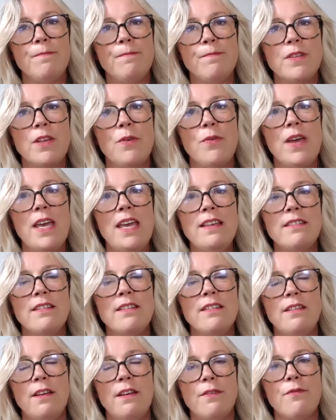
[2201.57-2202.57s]
So it is a
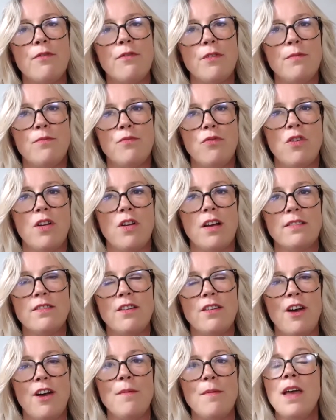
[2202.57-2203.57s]
different product
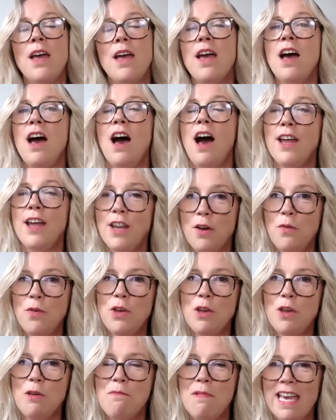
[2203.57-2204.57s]
type. I know what
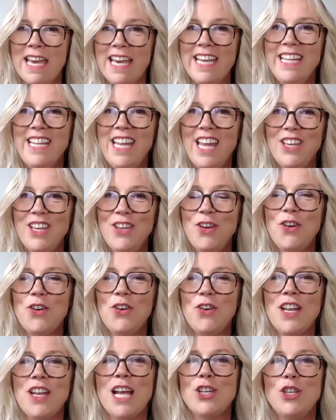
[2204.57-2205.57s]
you mean. You
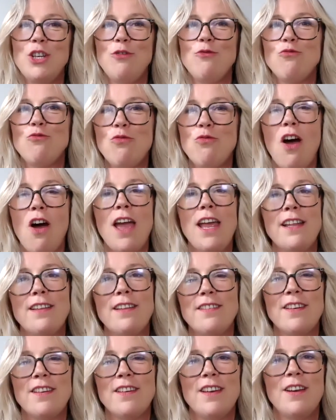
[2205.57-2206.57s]
could actually
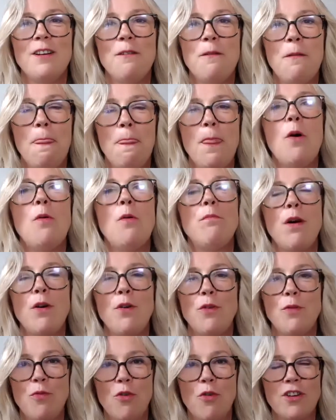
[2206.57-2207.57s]
write on
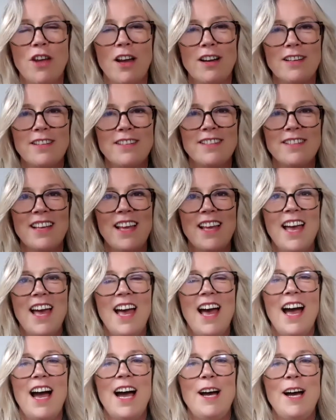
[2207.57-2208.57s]
both products.
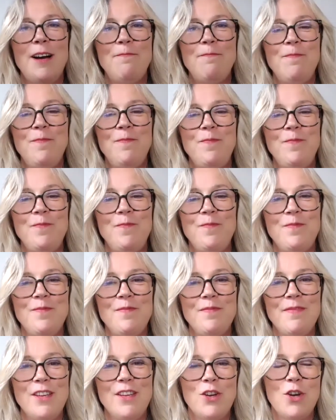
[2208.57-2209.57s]

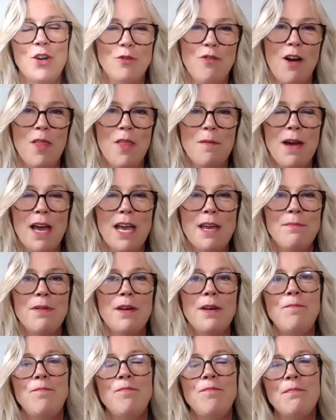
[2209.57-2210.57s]
You could write the
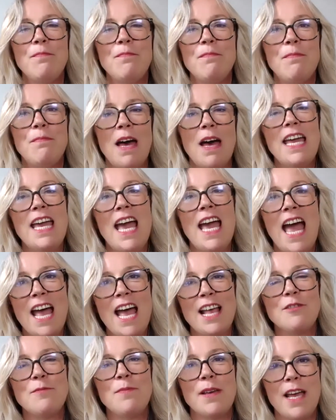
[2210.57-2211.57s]
paper, but it
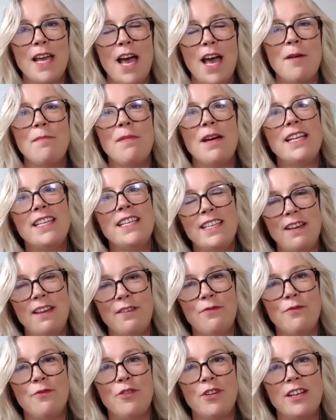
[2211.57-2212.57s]
has become a
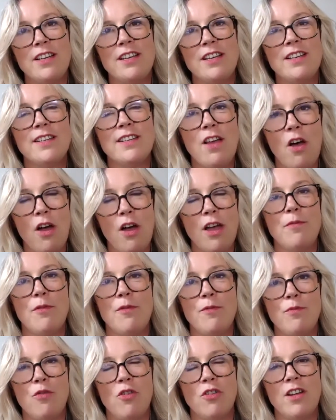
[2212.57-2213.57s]
different type
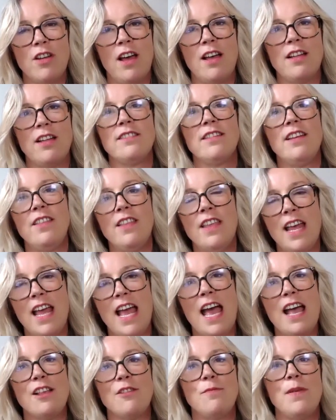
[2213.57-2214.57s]
of product, and then it
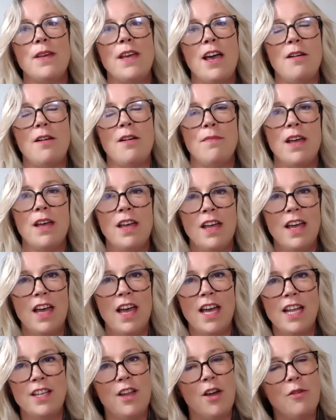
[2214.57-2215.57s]
has become
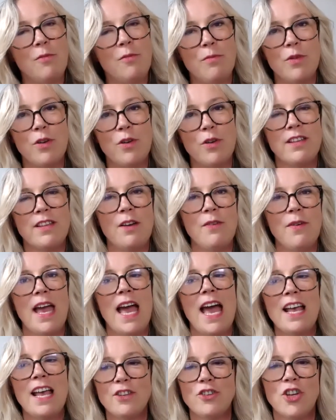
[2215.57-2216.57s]
a notebook. So it
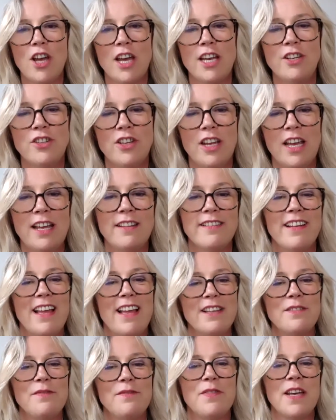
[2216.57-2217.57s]
has changed its
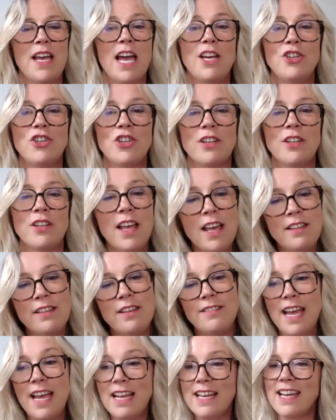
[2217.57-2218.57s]
classification.
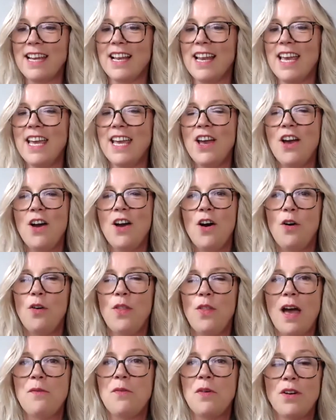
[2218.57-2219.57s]
So technically on
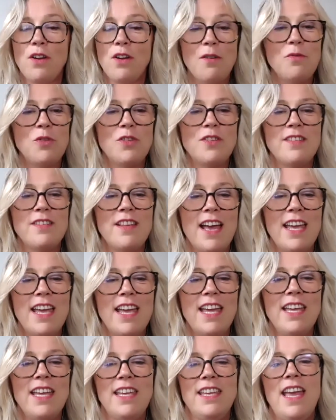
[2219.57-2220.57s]
that one, I would
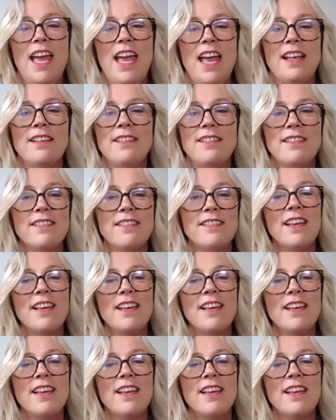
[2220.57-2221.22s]
say yes.